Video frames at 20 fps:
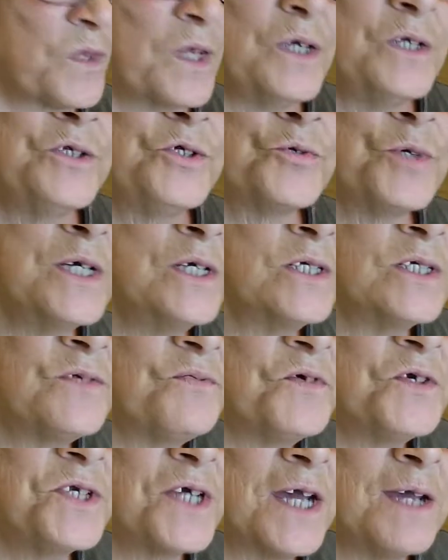drills
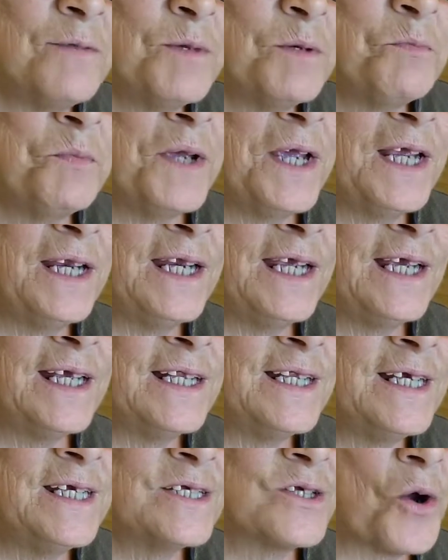for diamond painting
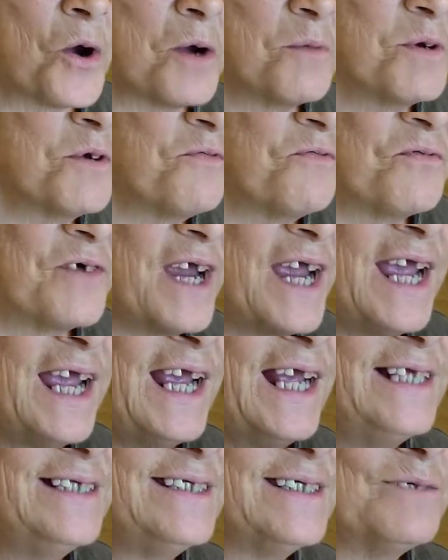and these harbor
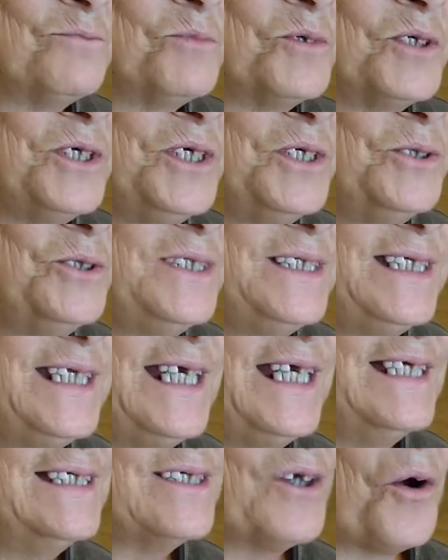freights, and we'll use
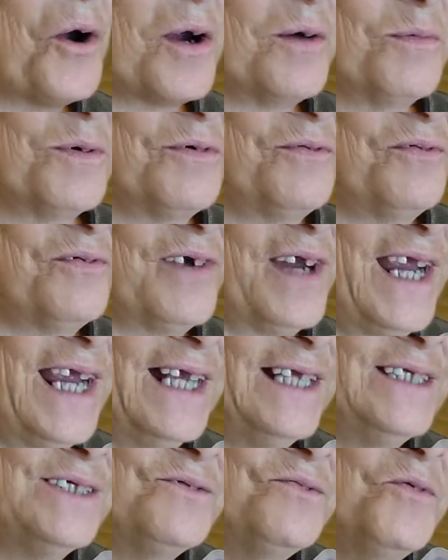these harbor
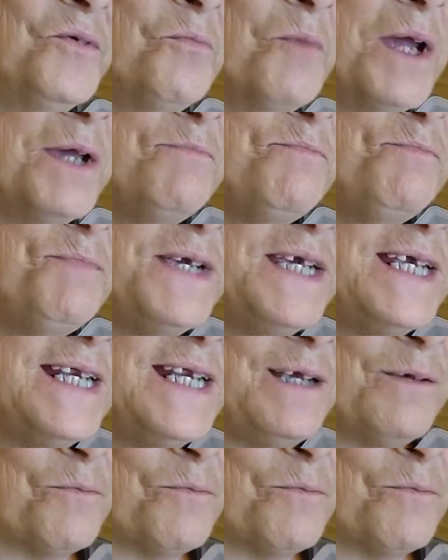freights for my beading